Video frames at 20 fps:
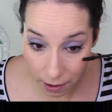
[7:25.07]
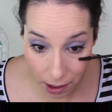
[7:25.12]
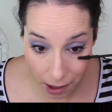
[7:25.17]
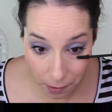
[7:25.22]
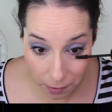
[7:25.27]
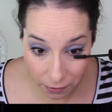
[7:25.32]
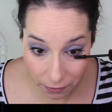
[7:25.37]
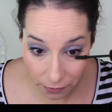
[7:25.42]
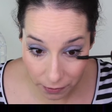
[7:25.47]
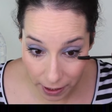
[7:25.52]

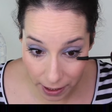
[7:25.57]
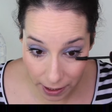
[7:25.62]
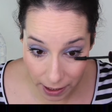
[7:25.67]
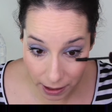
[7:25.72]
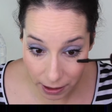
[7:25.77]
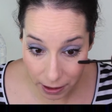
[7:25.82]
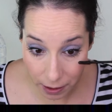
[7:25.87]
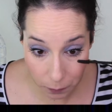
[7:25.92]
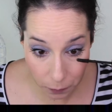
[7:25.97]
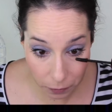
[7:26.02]
I'm afraid
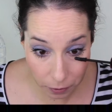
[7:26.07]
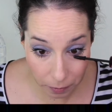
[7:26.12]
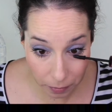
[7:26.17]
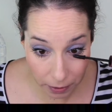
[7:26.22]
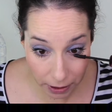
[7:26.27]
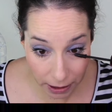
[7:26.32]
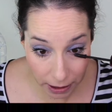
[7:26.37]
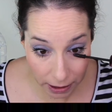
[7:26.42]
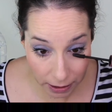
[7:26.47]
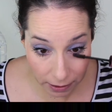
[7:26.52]
that it would
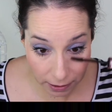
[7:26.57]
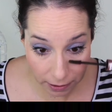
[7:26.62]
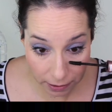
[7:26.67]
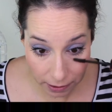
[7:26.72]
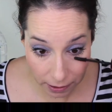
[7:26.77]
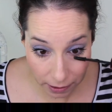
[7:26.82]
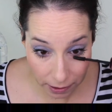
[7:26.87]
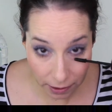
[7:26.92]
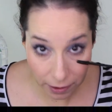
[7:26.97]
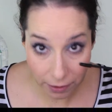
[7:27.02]
bleed
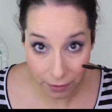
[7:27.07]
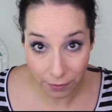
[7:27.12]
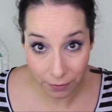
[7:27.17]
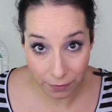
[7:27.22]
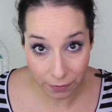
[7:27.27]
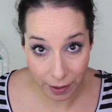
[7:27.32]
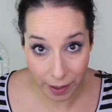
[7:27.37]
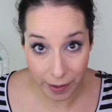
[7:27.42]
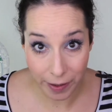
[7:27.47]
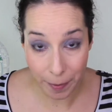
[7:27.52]

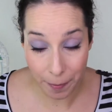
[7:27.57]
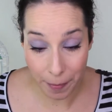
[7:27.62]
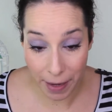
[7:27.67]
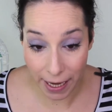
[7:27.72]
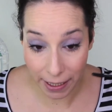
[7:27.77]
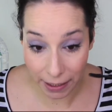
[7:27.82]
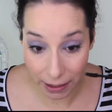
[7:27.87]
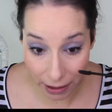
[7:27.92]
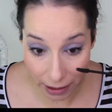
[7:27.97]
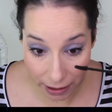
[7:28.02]
very
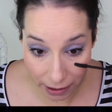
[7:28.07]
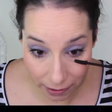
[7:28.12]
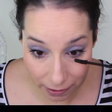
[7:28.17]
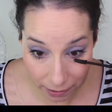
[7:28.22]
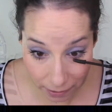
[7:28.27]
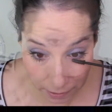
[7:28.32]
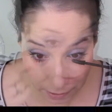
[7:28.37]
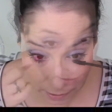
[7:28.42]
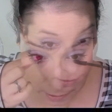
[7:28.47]
badly.